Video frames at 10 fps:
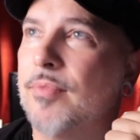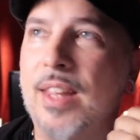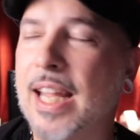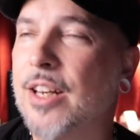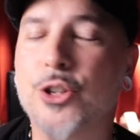
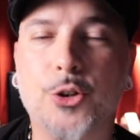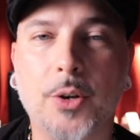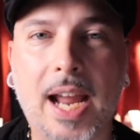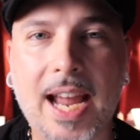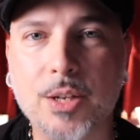the
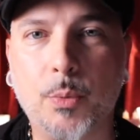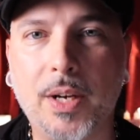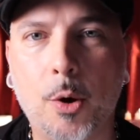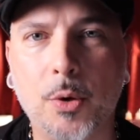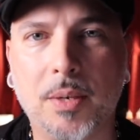industry as
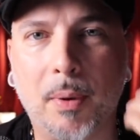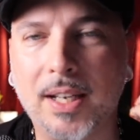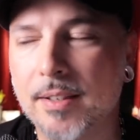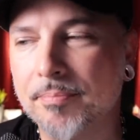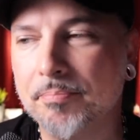we know it,
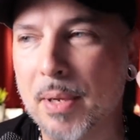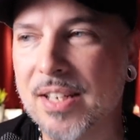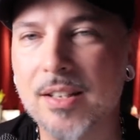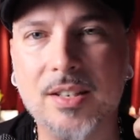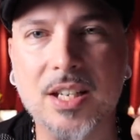but
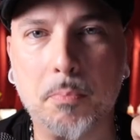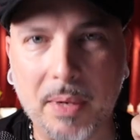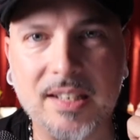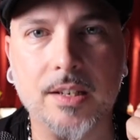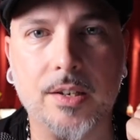business is
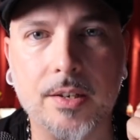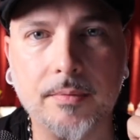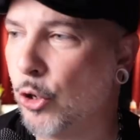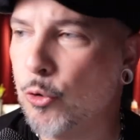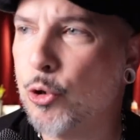business.
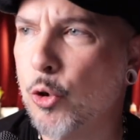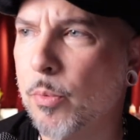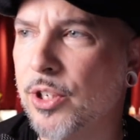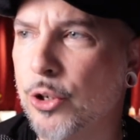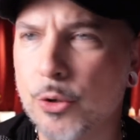
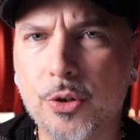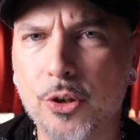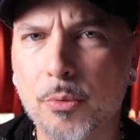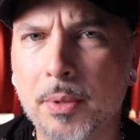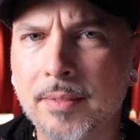YouTube is
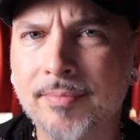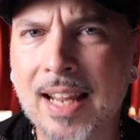YouTube.